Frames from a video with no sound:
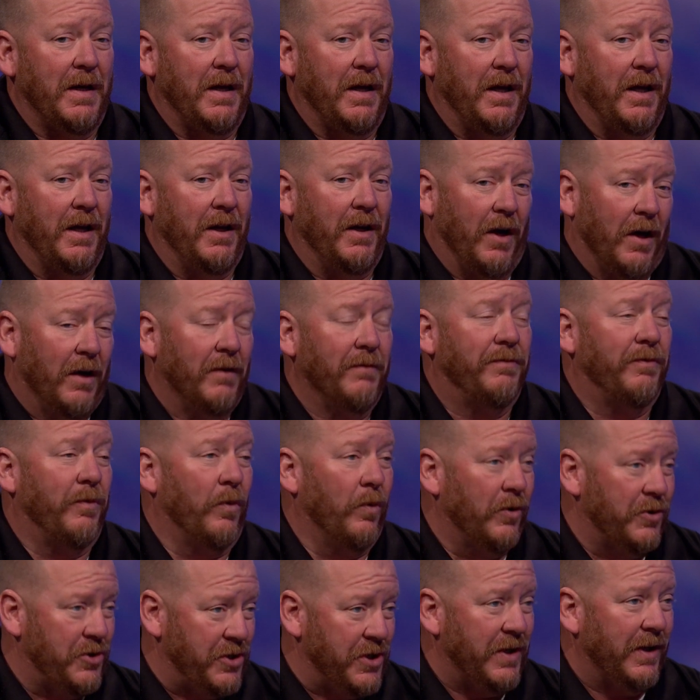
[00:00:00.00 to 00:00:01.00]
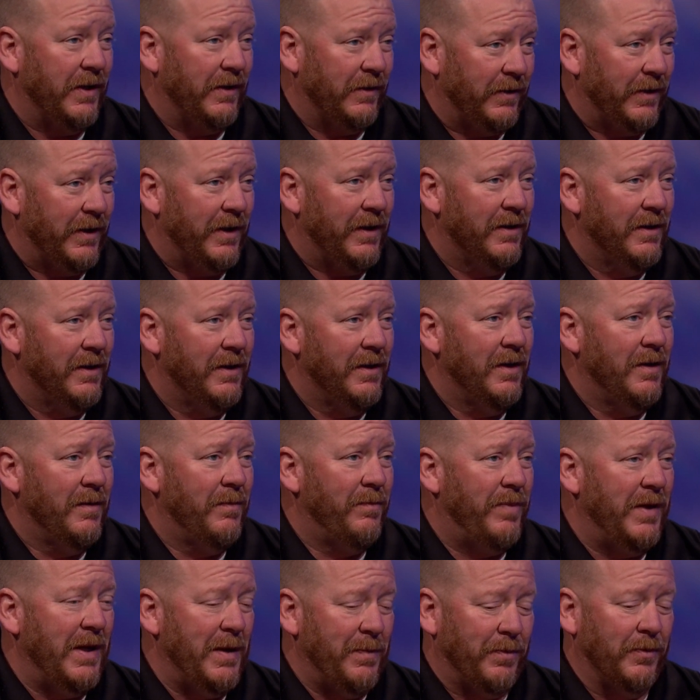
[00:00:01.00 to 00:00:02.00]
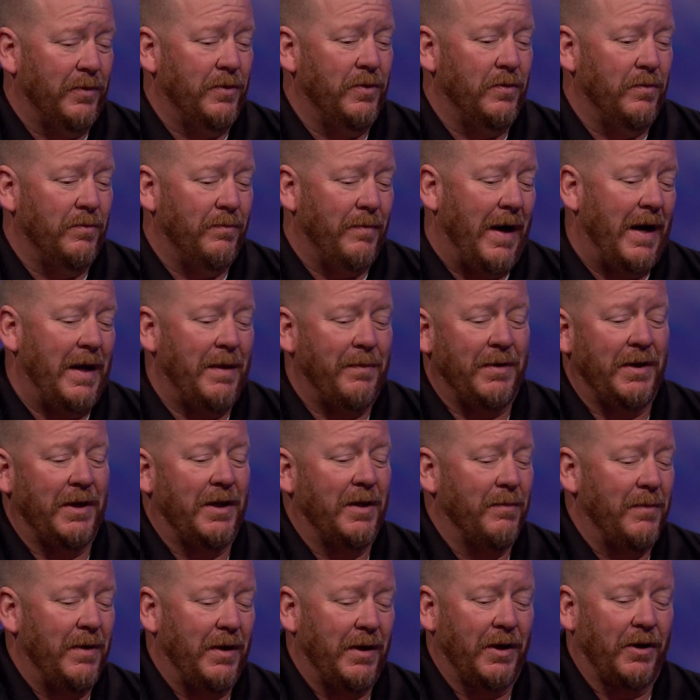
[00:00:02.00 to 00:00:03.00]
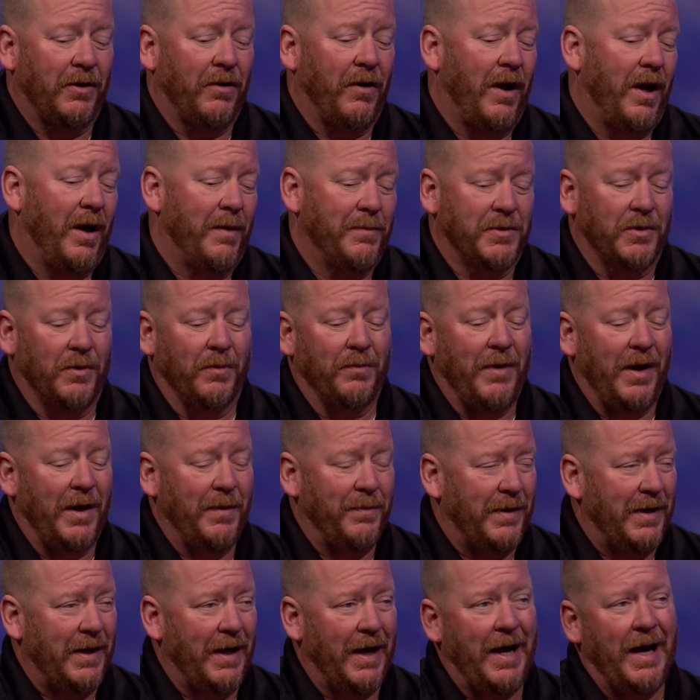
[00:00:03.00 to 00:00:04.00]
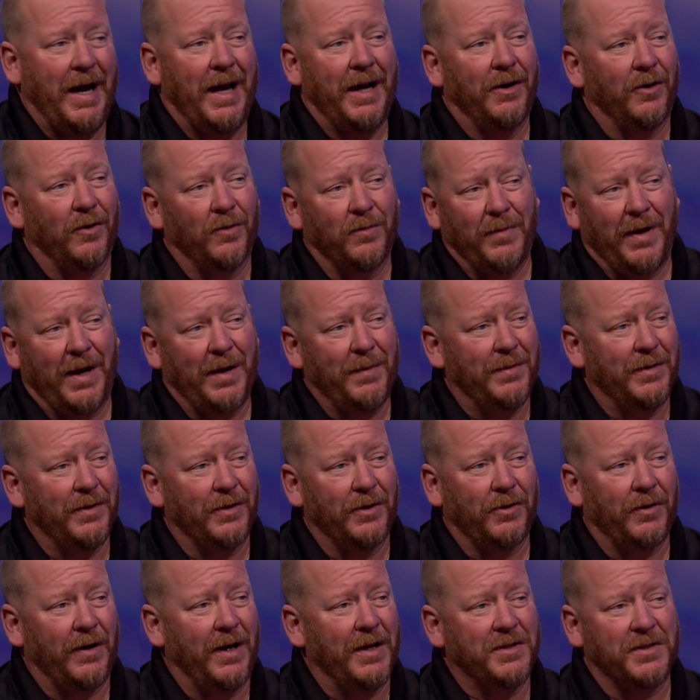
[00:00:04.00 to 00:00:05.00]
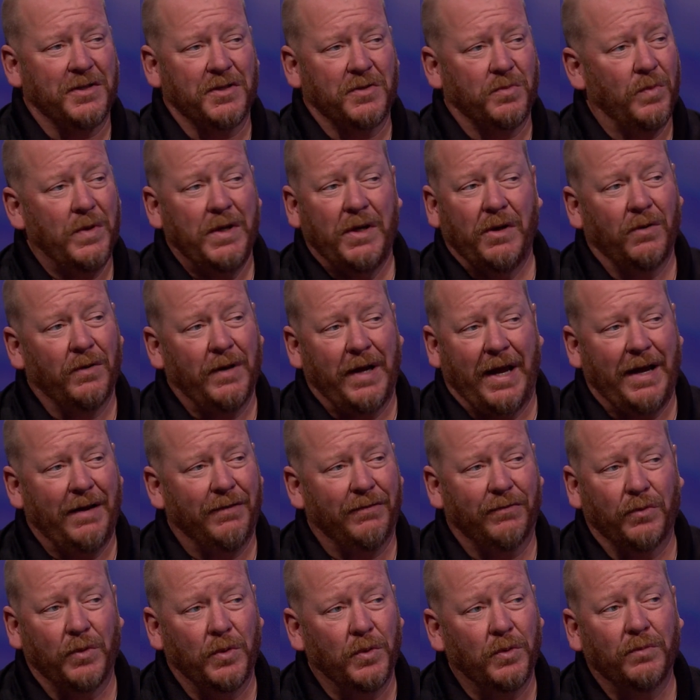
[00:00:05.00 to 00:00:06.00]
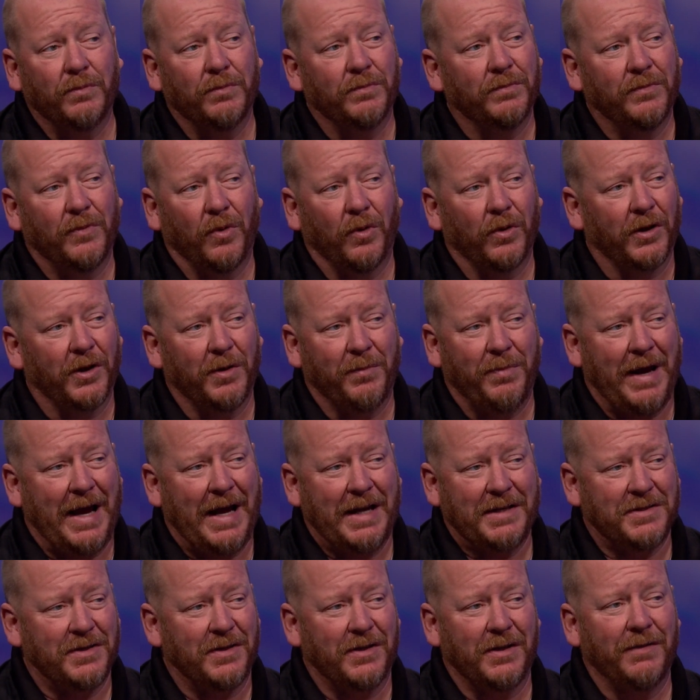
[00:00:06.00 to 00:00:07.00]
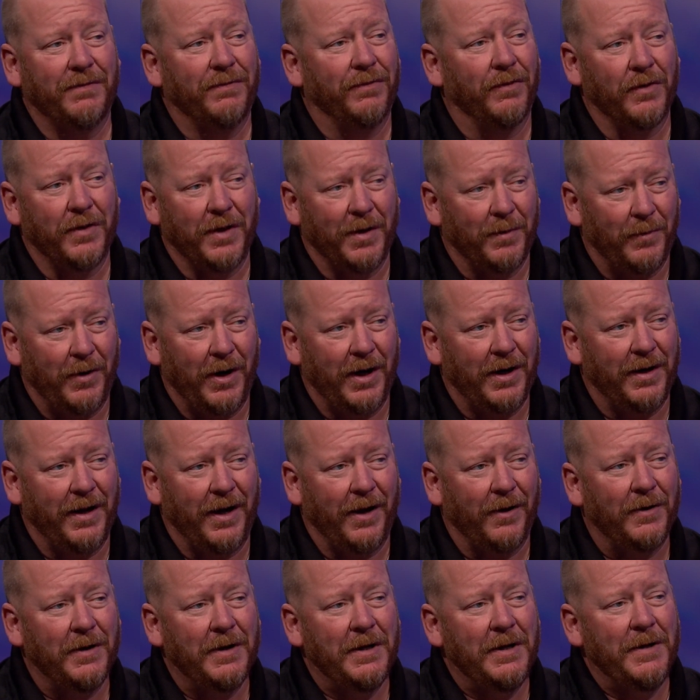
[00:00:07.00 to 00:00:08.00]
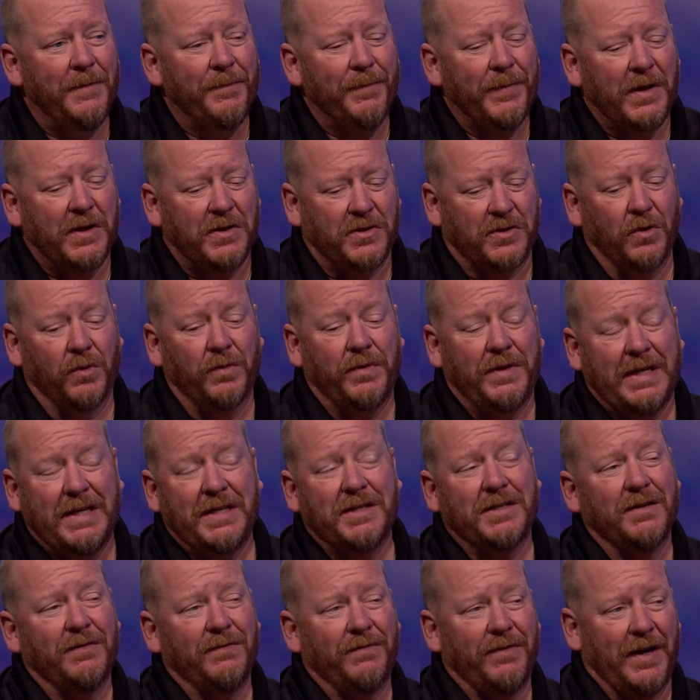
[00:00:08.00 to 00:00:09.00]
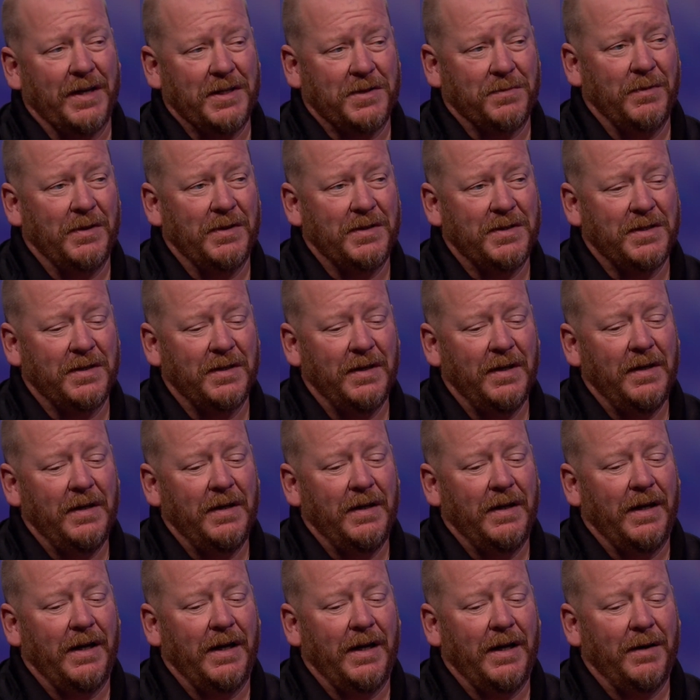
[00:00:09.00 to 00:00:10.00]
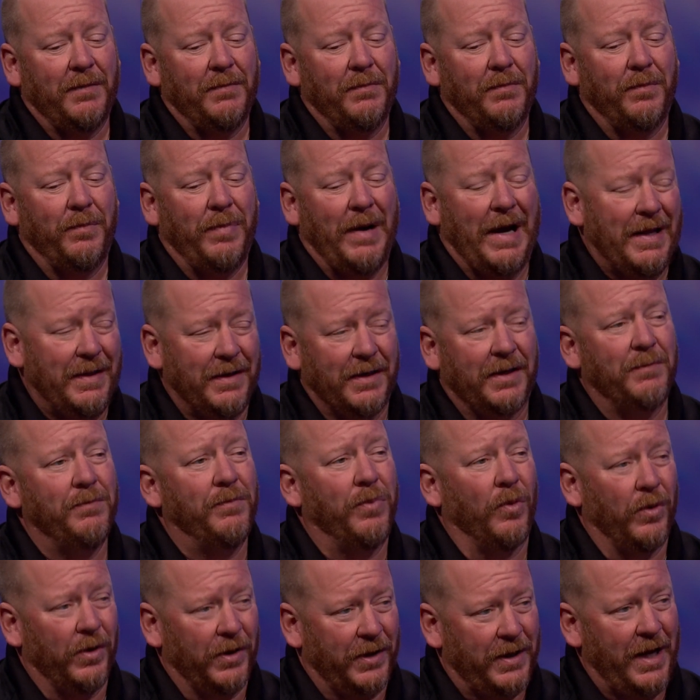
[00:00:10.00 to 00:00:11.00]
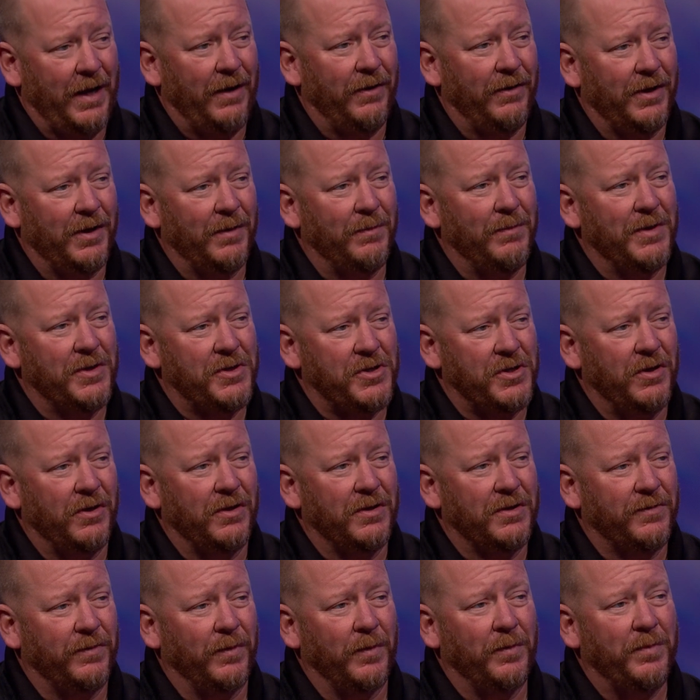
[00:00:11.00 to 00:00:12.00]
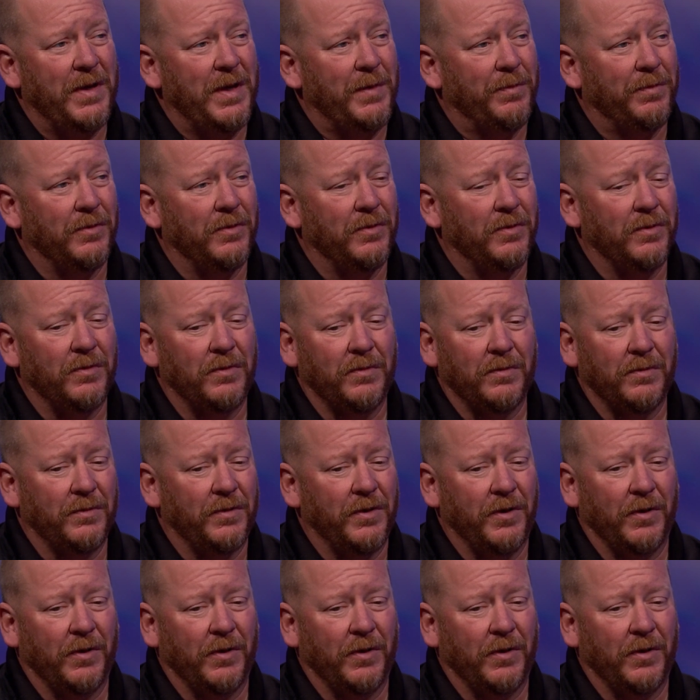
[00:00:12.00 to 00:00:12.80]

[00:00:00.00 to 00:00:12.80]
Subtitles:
unfortunately, people who might be committing crimes or might be high or who might be in crisis, we don't have room or capacity for them right now. So these investments by the Board of County Commissioners for people who